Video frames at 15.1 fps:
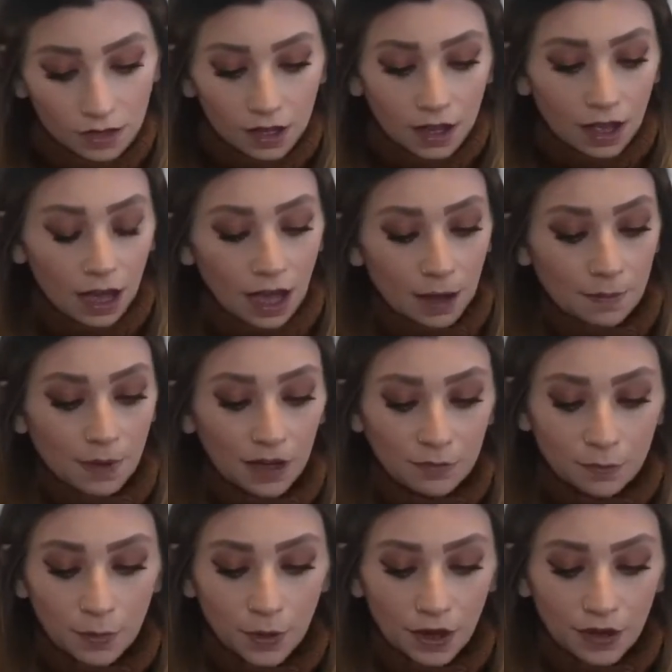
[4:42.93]

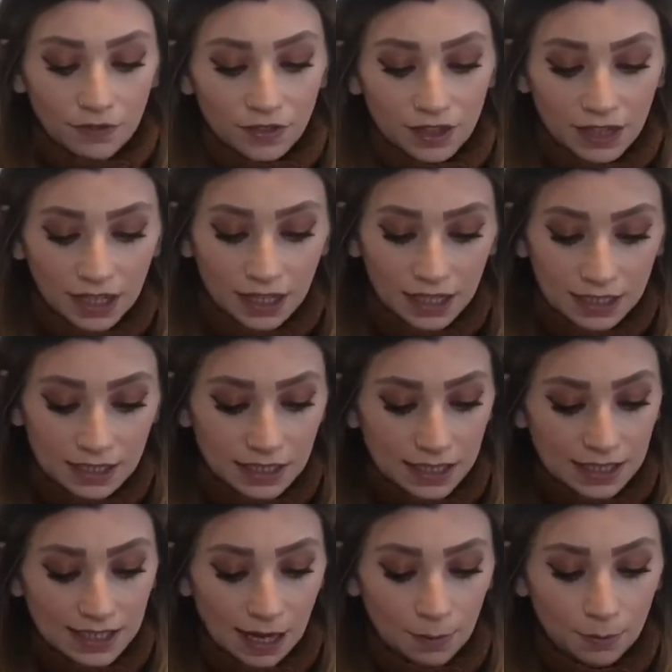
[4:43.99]
I've put everything into
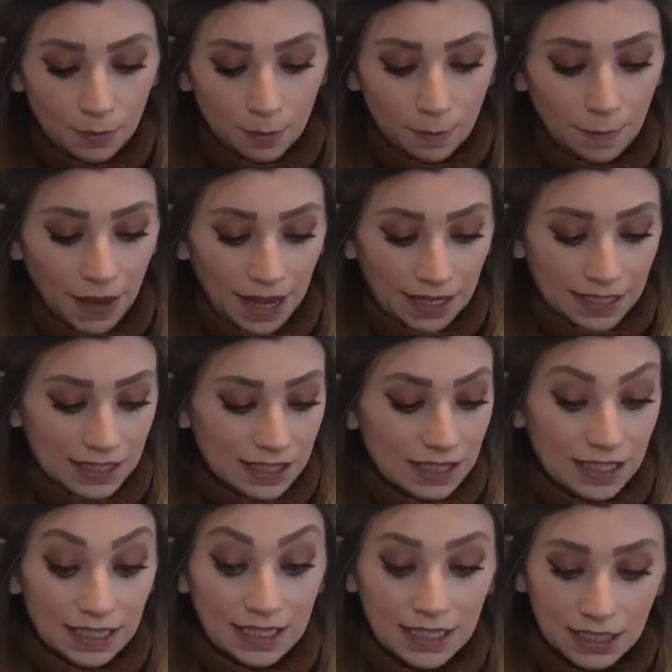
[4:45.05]
separate bags
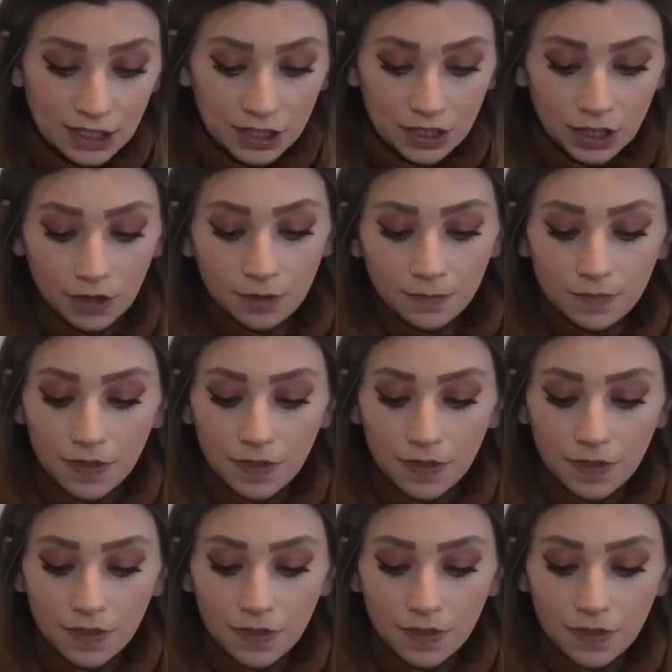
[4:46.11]
that need to.